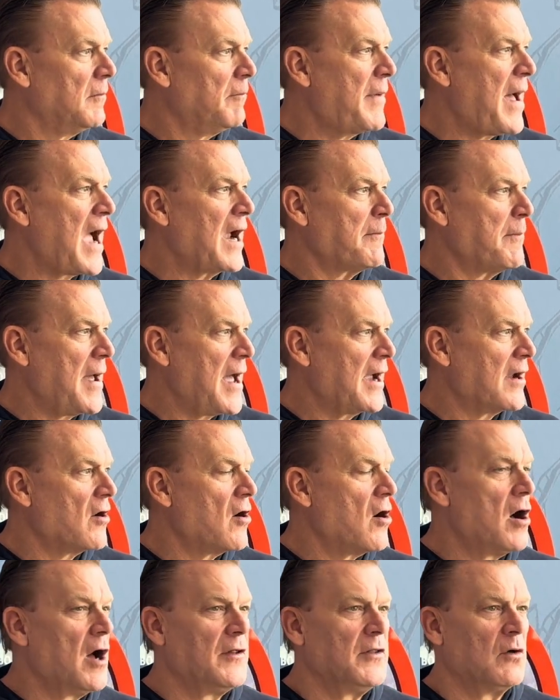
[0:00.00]
backpack
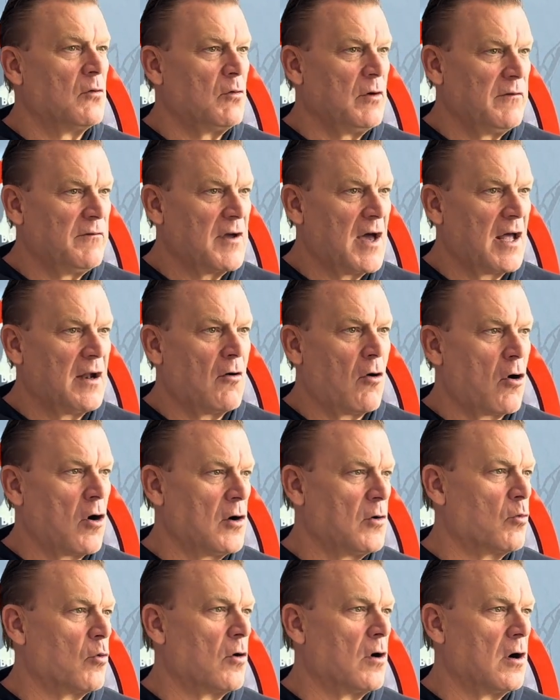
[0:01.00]
on, that we've got
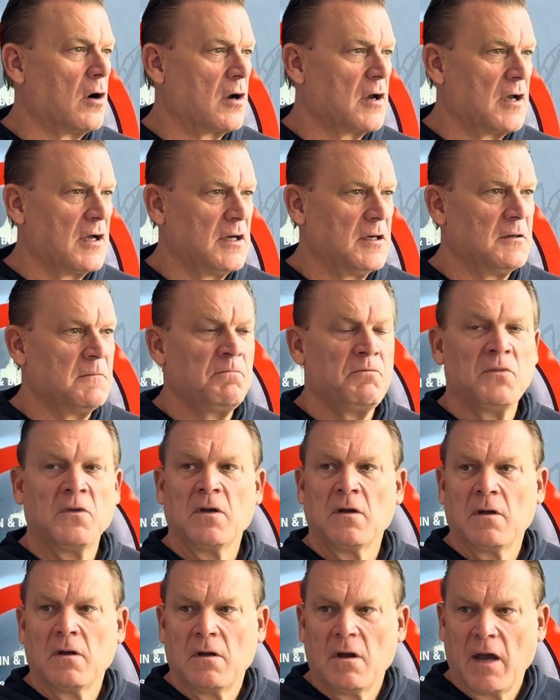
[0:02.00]
hard work
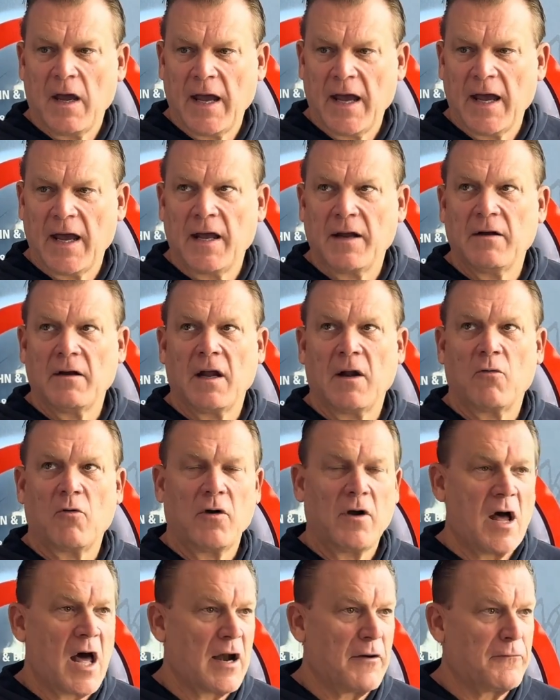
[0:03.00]
and we're
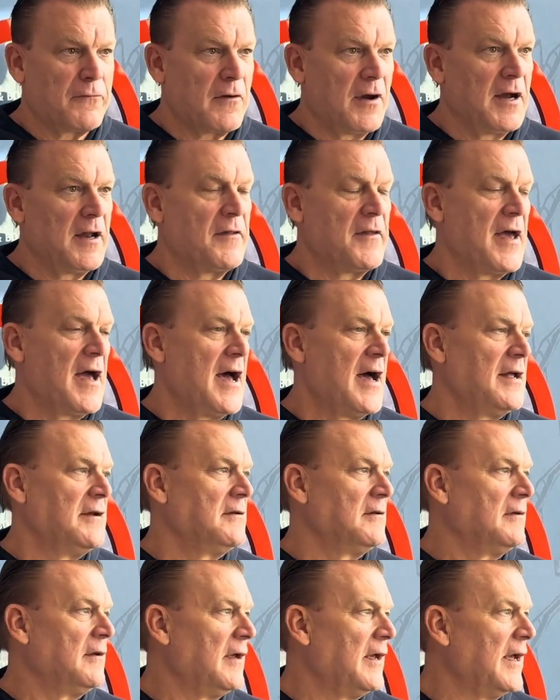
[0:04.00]
not afraid of
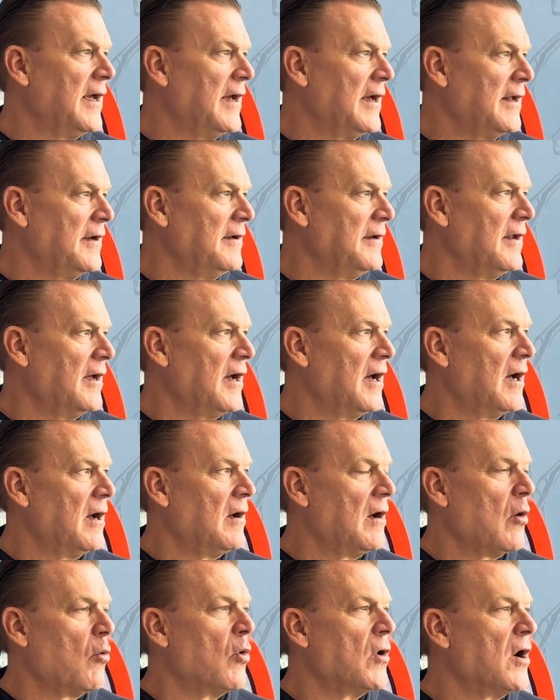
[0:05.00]
that. And
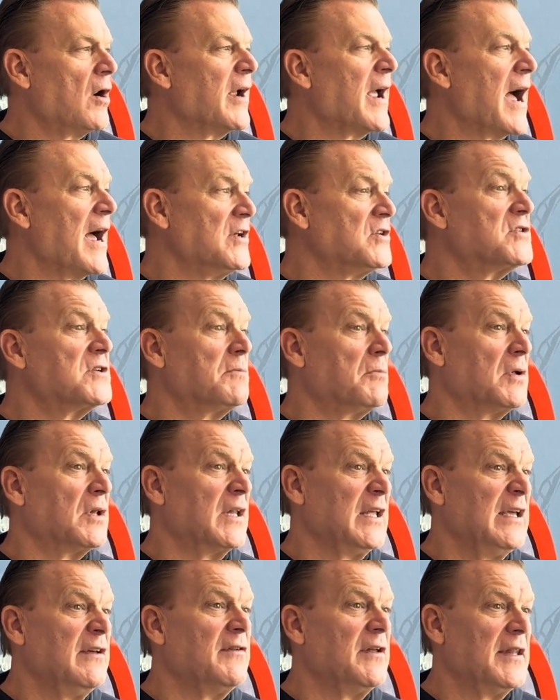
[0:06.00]
I want our guys to
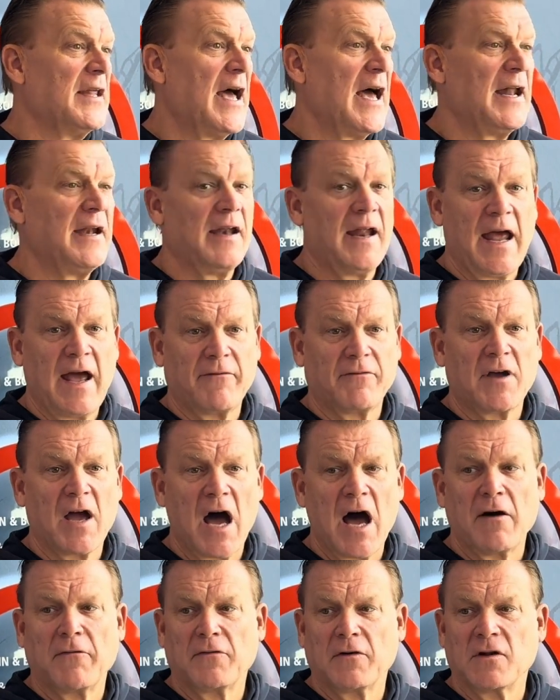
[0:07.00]
believe in that and have
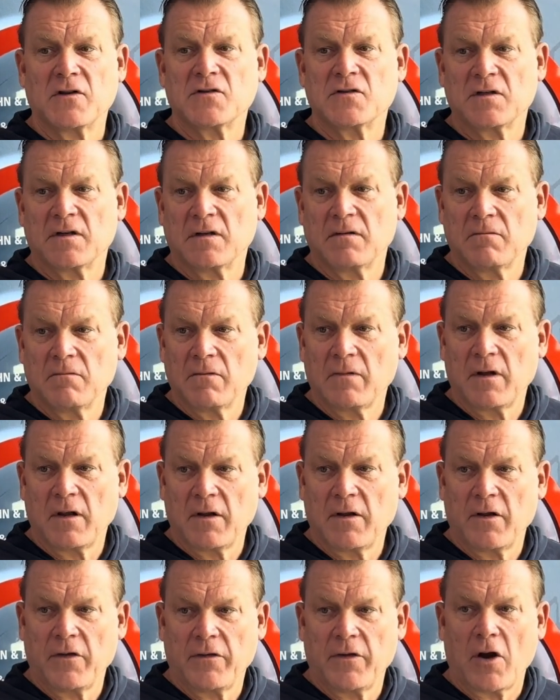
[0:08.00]
confidence
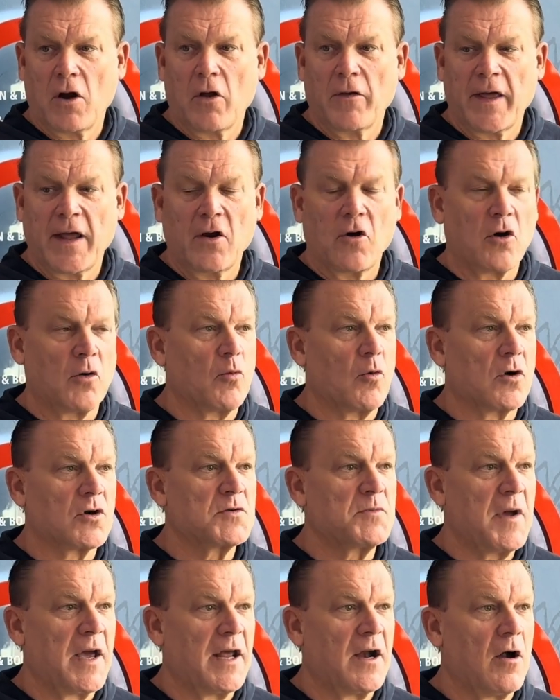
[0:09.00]
that all that hard
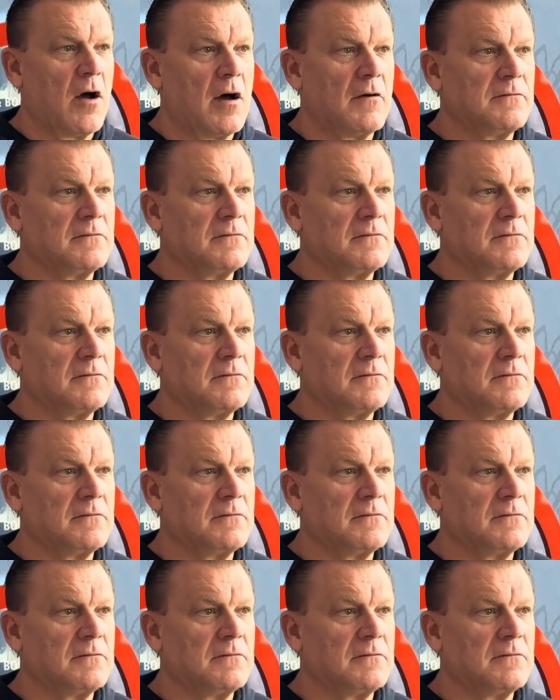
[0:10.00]
work's paying off.